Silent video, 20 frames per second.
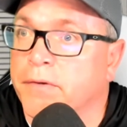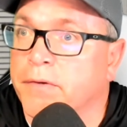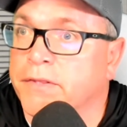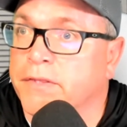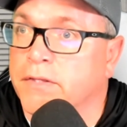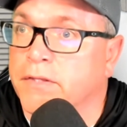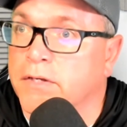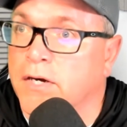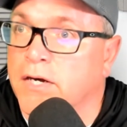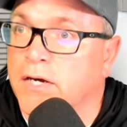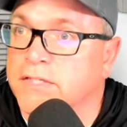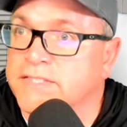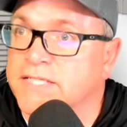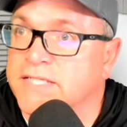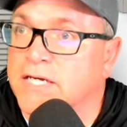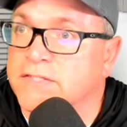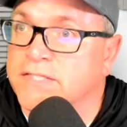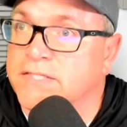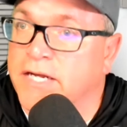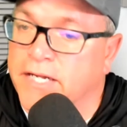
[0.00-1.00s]
But
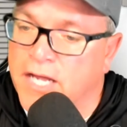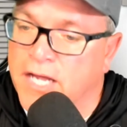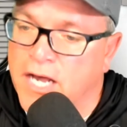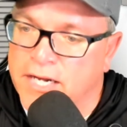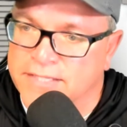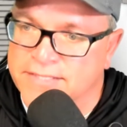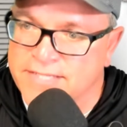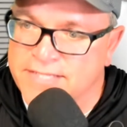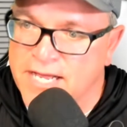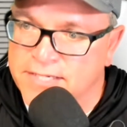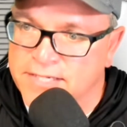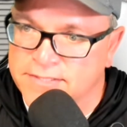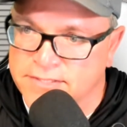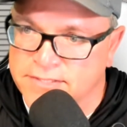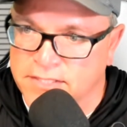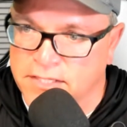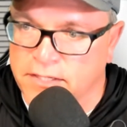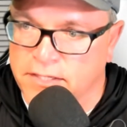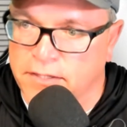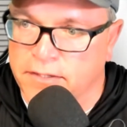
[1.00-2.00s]
Southside got a 10
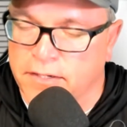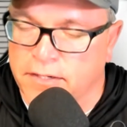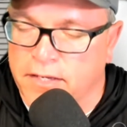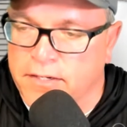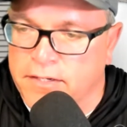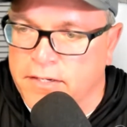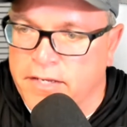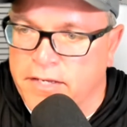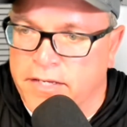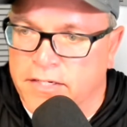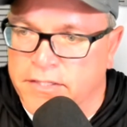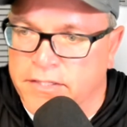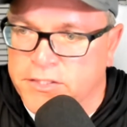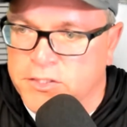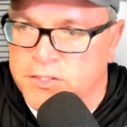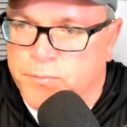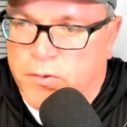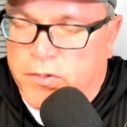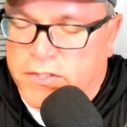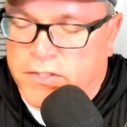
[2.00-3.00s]
seed, and
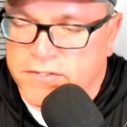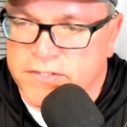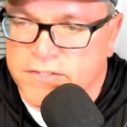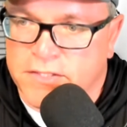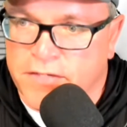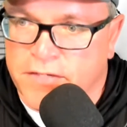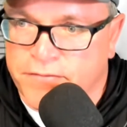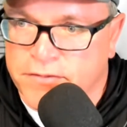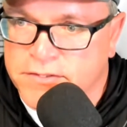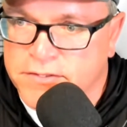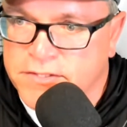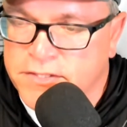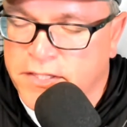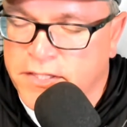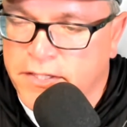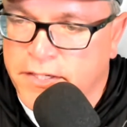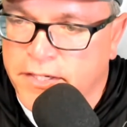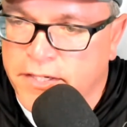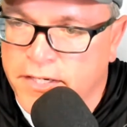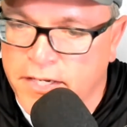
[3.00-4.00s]
Leechburg is 7
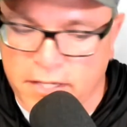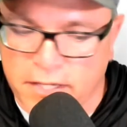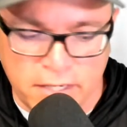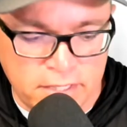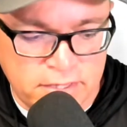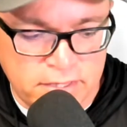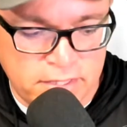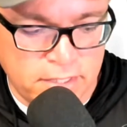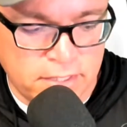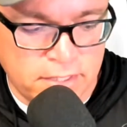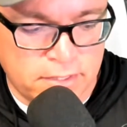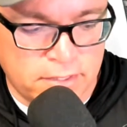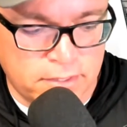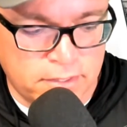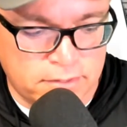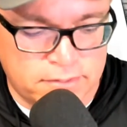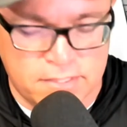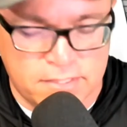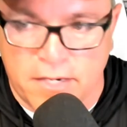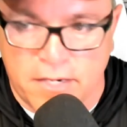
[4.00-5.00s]
seed, and I think
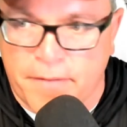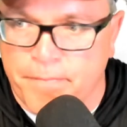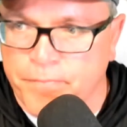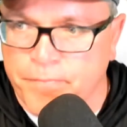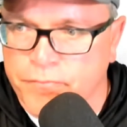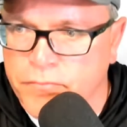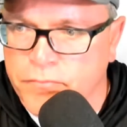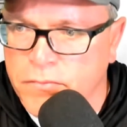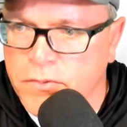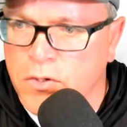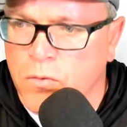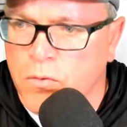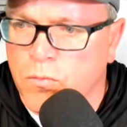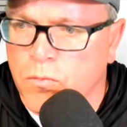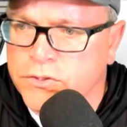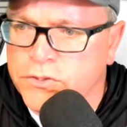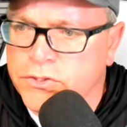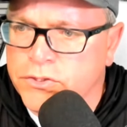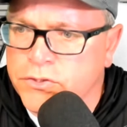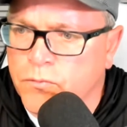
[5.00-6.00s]
that
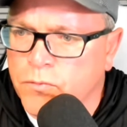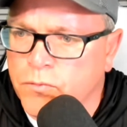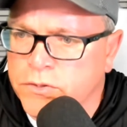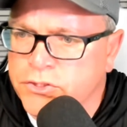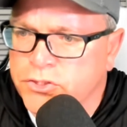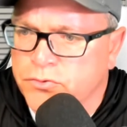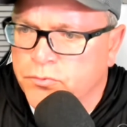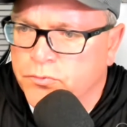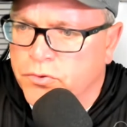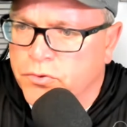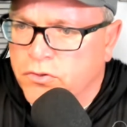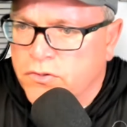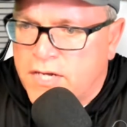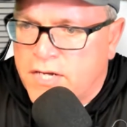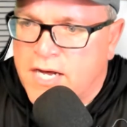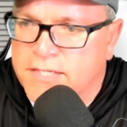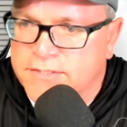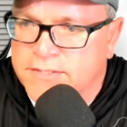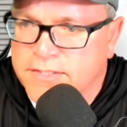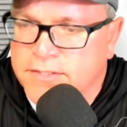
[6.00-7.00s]
once you
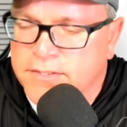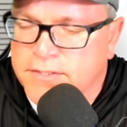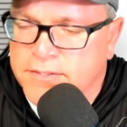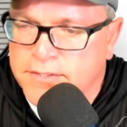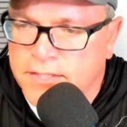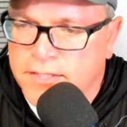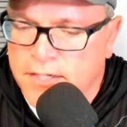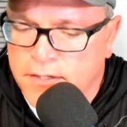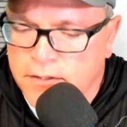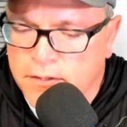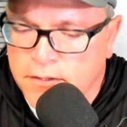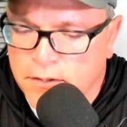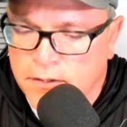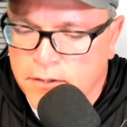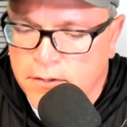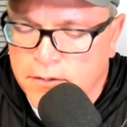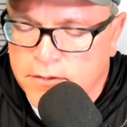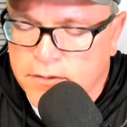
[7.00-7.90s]
realize that